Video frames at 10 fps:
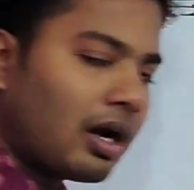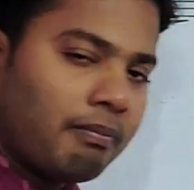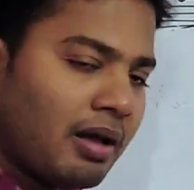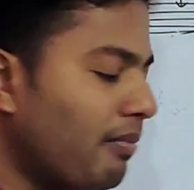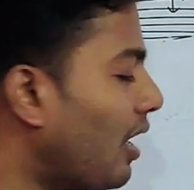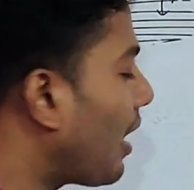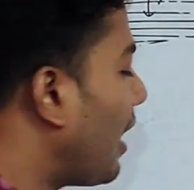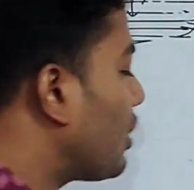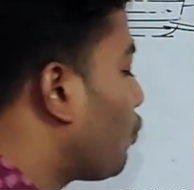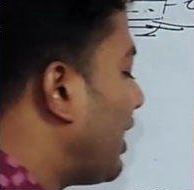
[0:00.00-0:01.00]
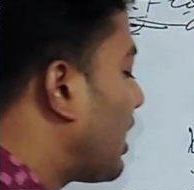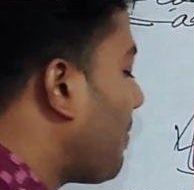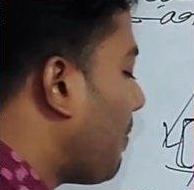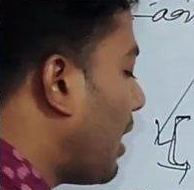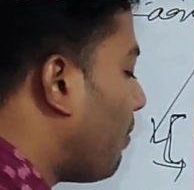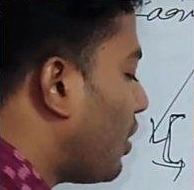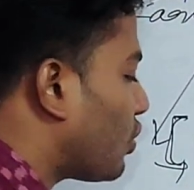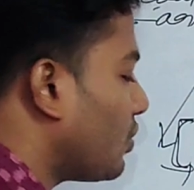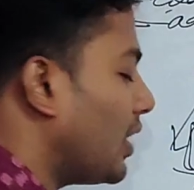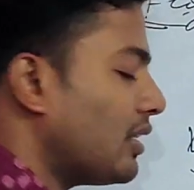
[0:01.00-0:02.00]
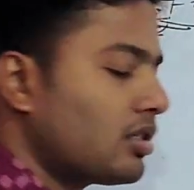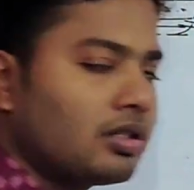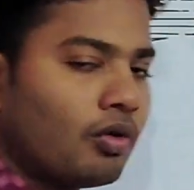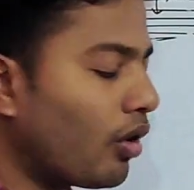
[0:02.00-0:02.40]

or maybe arise what do you mean by emulgents.